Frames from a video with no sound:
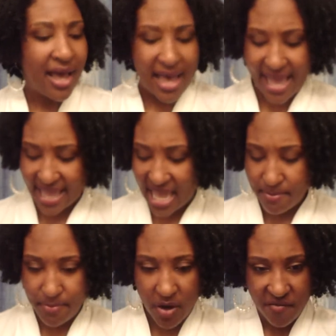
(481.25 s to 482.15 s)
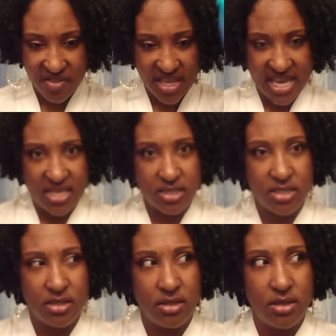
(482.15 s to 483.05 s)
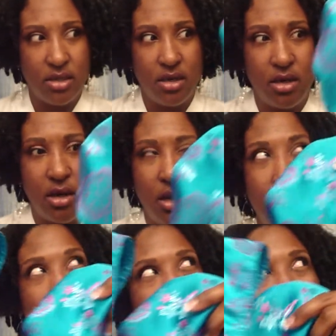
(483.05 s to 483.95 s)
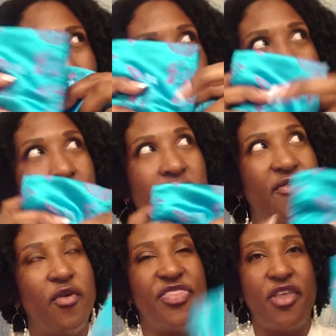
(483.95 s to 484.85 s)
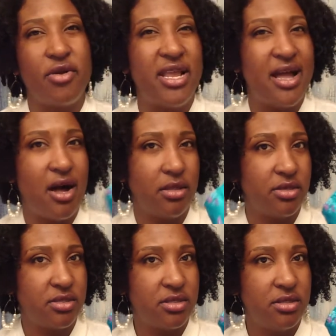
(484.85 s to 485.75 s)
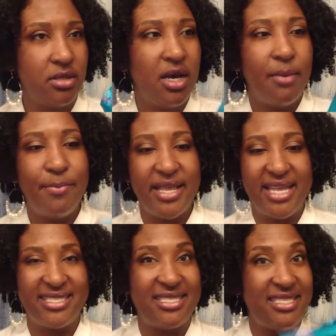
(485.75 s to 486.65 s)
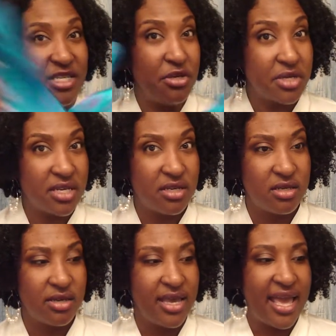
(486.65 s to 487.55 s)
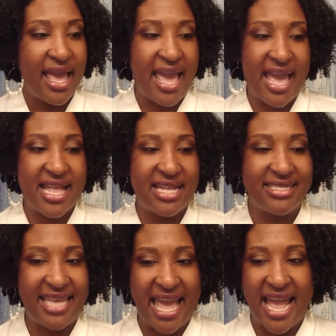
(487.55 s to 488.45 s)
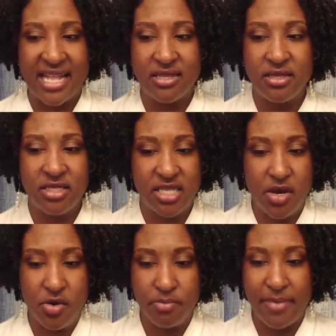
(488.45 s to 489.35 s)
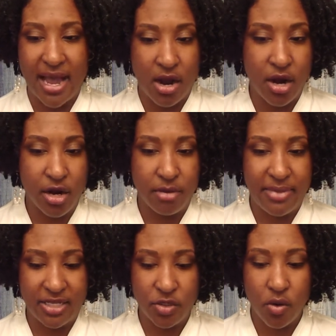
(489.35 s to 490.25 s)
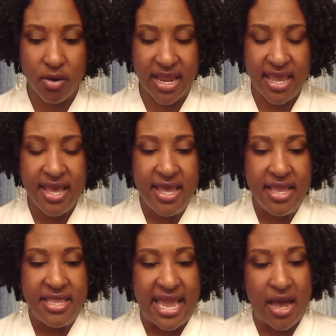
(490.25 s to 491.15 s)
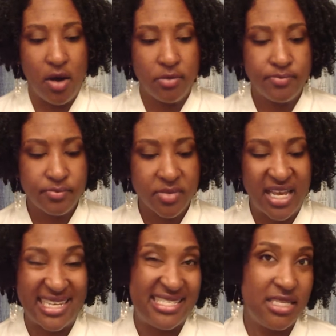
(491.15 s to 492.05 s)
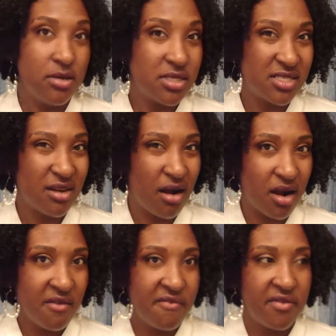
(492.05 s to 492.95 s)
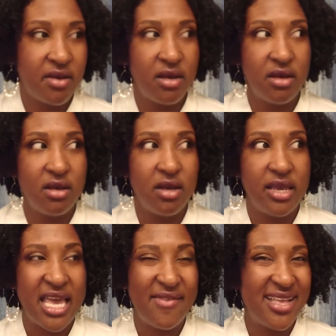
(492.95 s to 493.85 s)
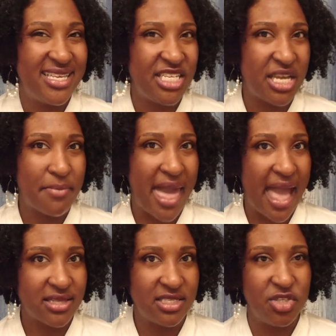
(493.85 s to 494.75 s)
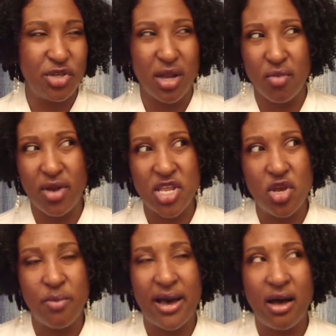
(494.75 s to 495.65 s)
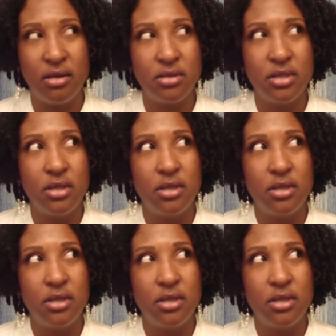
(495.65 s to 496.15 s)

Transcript: I got both of these for $30. But it's silk and it's hand sewn by her, by Tori. Now, a silk scarf, even at TJ Maxx, is usually going to run you about